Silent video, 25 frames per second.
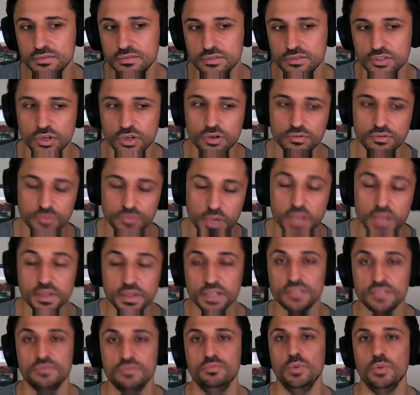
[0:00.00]
So yeah,
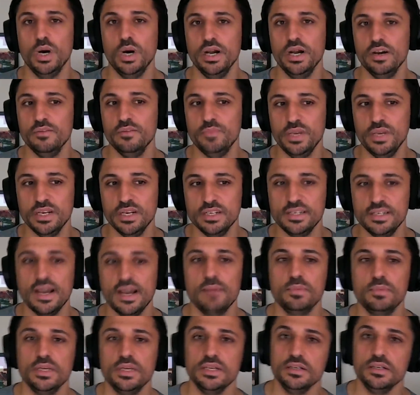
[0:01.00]
that's why I've been
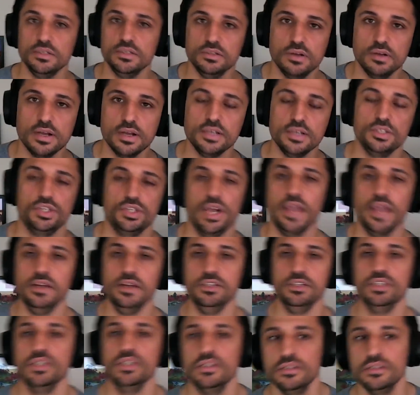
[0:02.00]
adapting and, and
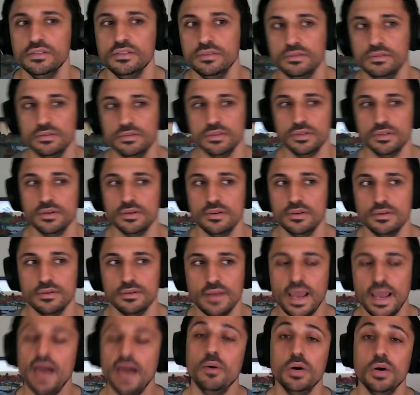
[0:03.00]
changing
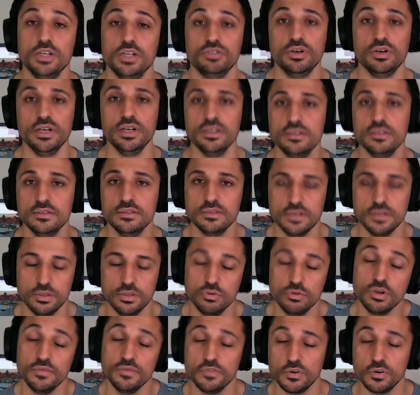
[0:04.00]
how I trade and
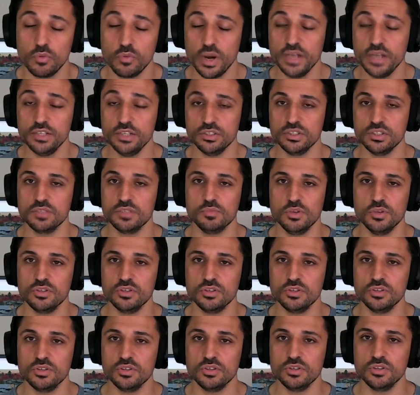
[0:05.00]
looking for ranges
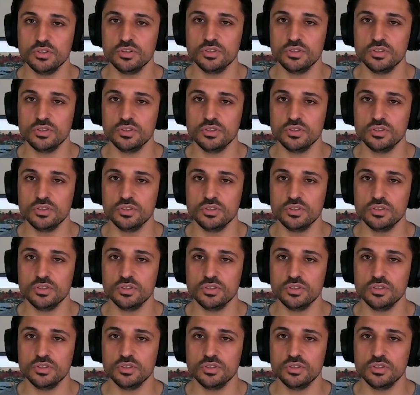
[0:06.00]
mostly.